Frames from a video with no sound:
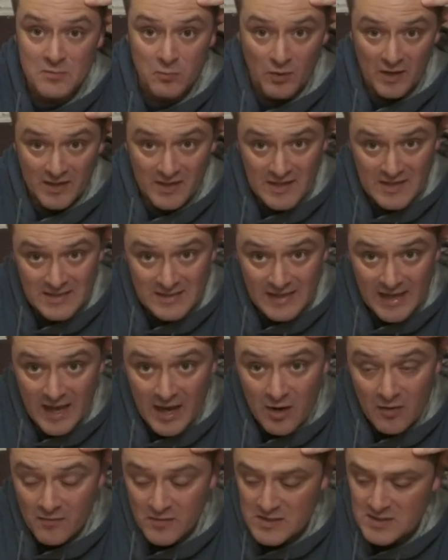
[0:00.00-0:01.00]
one of these
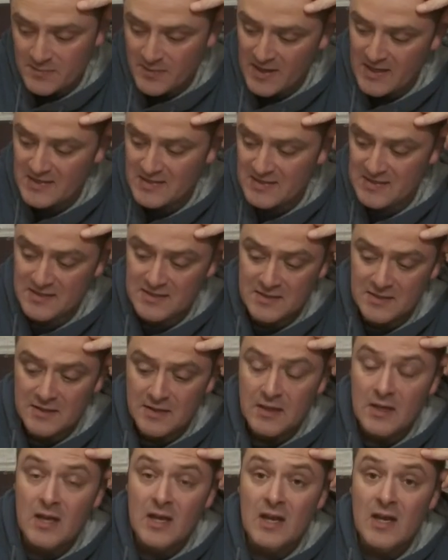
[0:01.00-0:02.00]
layover spaces,
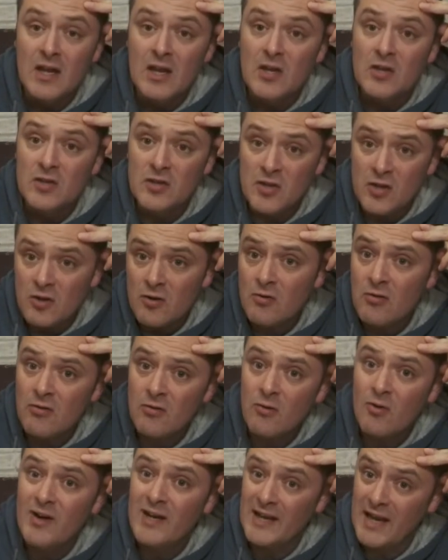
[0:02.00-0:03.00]

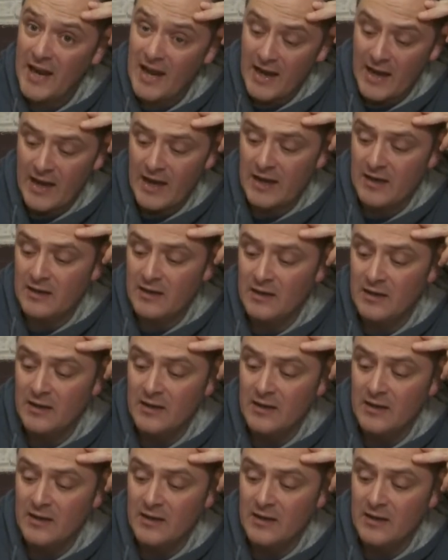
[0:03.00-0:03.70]
you can...